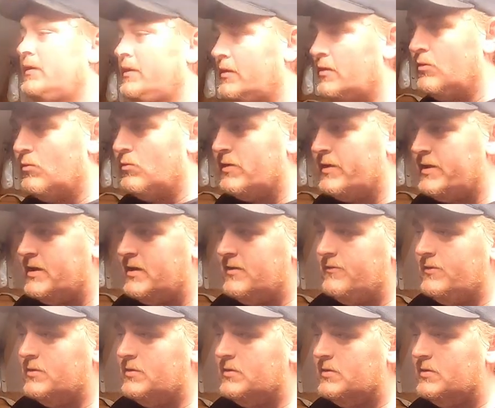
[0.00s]
you know,
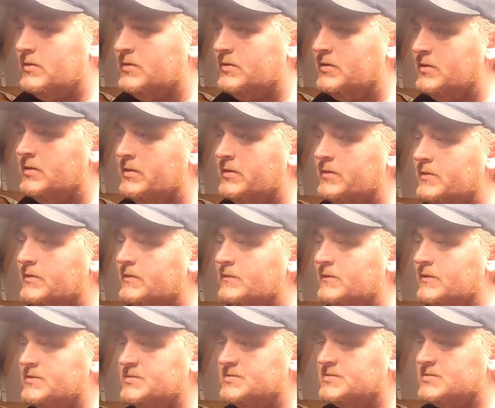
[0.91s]
whatever,
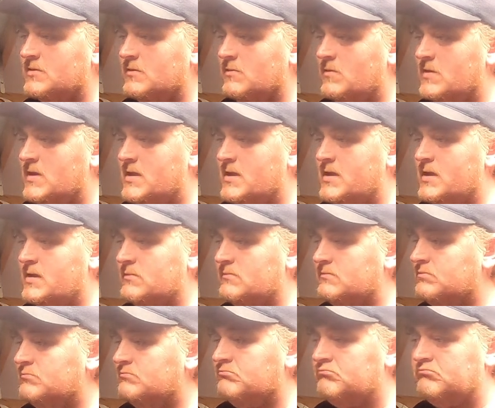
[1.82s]
they're just gonna
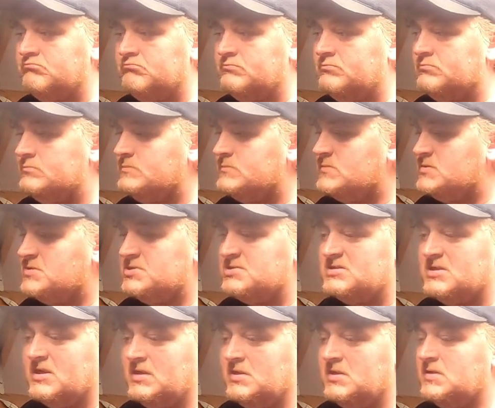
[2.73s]
whine,
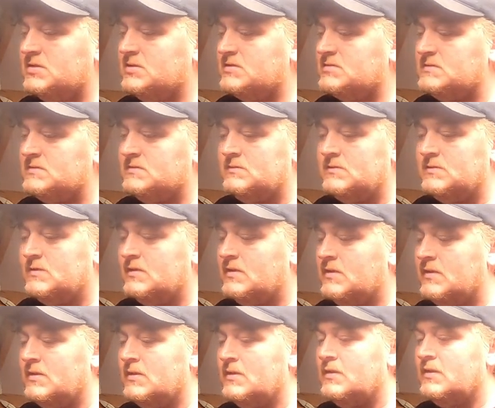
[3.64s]
just like this.
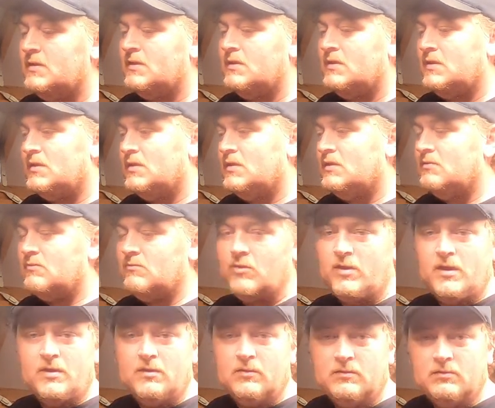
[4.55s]

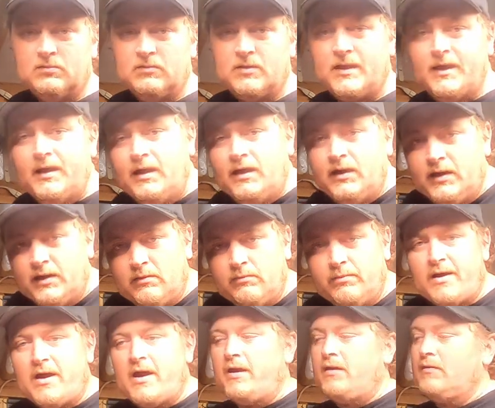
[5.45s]
Well, I didn't get a
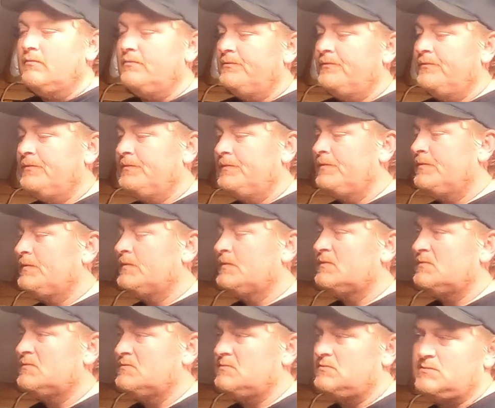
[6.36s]
bite,
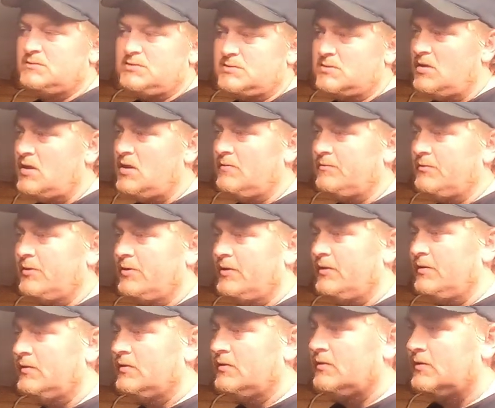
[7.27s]
so I'm
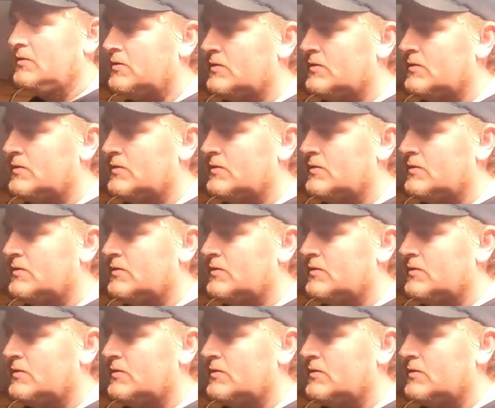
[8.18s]
gonna